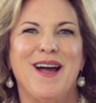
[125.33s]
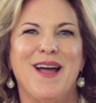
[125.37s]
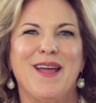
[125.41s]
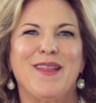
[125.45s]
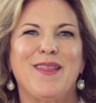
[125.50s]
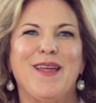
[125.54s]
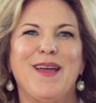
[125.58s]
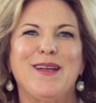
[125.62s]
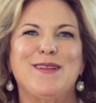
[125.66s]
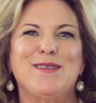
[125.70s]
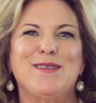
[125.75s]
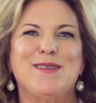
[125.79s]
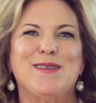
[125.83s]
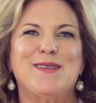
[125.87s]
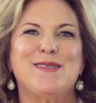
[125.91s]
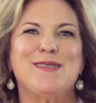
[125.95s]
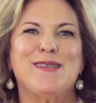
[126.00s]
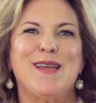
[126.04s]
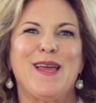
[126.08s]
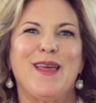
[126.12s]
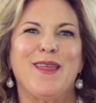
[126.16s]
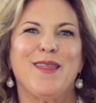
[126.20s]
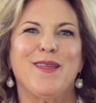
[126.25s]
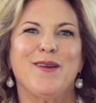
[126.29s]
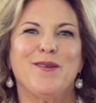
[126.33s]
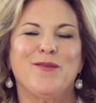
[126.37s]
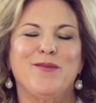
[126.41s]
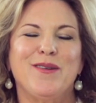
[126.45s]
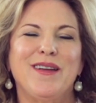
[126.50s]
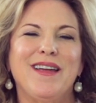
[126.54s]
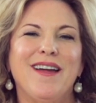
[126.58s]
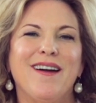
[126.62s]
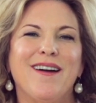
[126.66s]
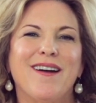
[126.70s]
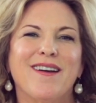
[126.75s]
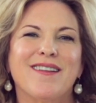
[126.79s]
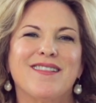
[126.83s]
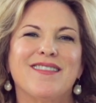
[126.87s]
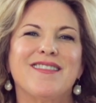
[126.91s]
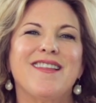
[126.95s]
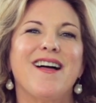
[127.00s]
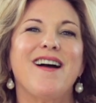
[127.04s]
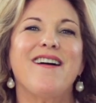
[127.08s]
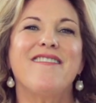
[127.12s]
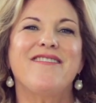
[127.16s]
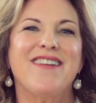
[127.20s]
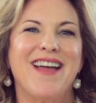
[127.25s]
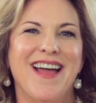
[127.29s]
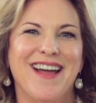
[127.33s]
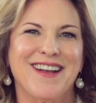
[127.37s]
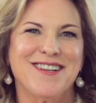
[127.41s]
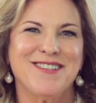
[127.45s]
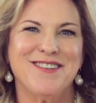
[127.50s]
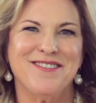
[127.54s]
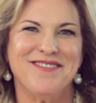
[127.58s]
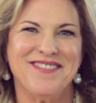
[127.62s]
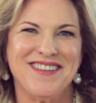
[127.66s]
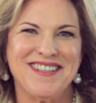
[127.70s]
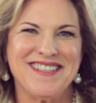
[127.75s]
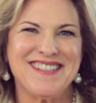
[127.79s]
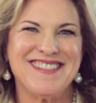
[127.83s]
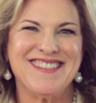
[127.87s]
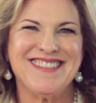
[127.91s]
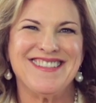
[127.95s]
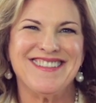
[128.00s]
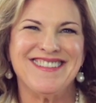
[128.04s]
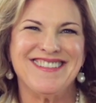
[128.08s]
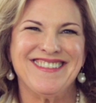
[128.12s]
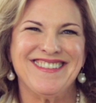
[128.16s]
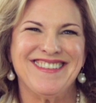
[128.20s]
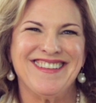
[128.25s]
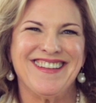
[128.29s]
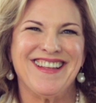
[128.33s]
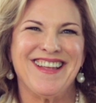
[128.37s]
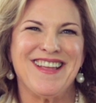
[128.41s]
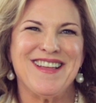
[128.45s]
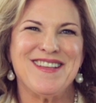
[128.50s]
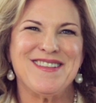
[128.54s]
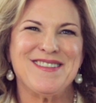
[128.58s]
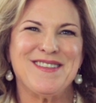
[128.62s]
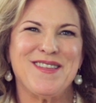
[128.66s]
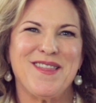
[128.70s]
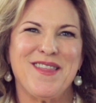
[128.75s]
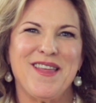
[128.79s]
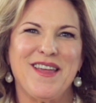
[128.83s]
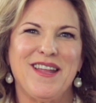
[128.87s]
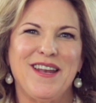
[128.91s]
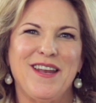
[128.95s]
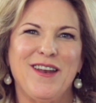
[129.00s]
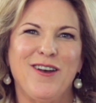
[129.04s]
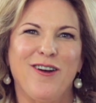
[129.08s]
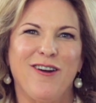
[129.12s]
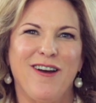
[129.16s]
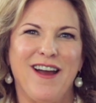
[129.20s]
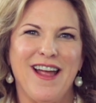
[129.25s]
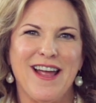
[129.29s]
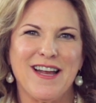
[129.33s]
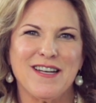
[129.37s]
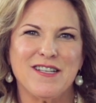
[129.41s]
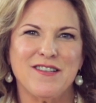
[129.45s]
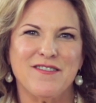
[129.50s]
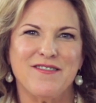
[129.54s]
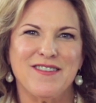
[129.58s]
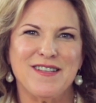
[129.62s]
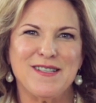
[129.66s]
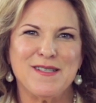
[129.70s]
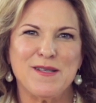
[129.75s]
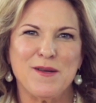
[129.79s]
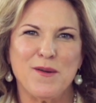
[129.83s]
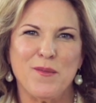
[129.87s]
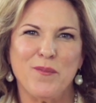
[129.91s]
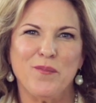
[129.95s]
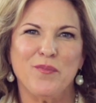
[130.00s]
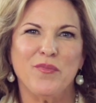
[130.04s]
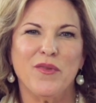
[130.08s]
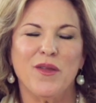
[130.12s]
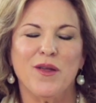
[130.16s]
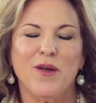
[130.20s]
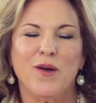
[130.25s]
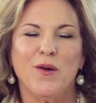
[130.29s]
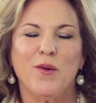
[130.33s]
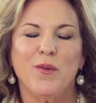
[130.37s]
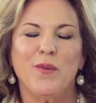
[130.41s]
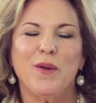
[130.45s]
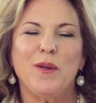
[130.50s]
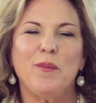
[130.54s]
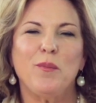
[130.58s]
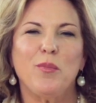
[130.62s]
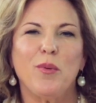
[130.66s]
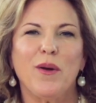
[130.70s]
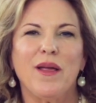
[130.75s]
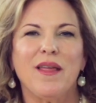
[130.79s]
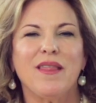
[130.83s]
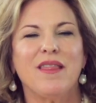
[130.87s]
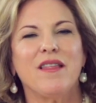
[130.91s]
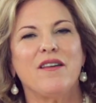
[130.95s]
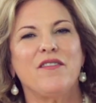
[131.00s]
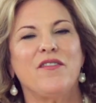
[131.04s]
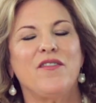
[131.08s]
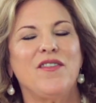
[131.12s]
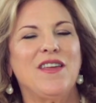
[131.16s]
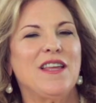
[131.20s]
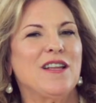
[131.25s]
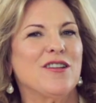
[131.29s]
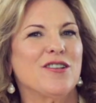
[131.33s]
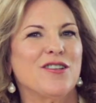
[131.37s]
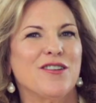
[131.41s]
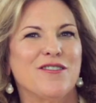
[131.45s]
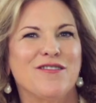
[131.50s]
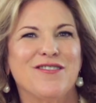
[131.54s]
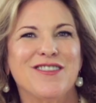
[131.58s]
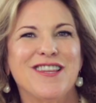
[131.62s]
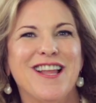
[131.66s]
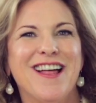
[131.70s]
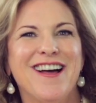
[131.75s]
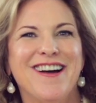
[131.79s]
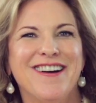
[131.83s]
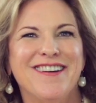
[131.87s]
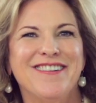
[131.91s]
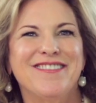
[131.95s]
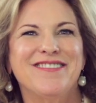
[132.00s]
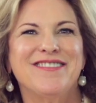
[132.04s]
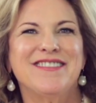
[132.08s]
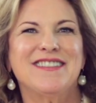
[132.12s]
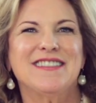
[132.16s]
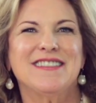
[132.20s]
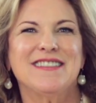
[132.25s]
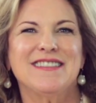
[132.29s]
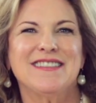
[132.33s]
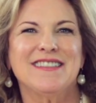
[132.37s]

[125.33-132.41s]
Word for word: I like to say that we are love activists, so that in our activism, we bring the field of love,